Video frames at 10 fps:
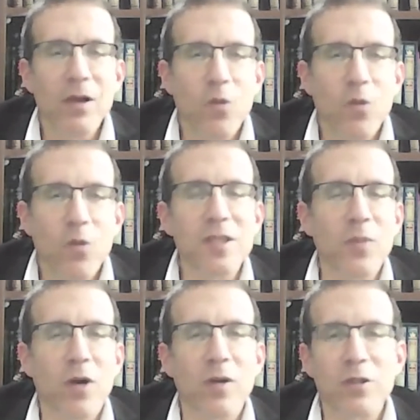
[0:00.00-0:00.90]
what's the
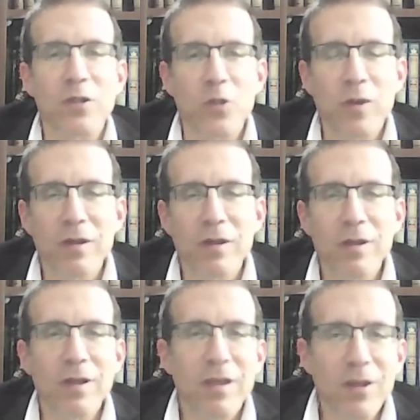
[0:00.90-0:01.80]
paraduma?
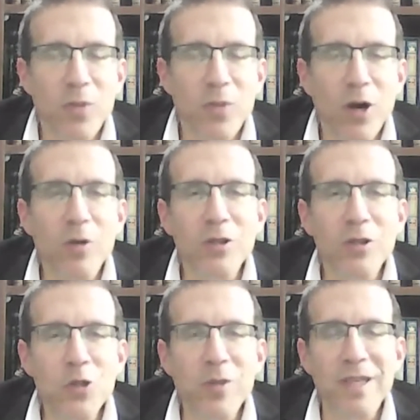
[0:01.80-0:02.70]
The
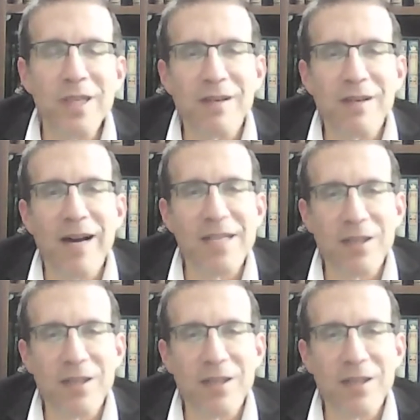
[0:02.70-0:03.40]
paraduma is the classic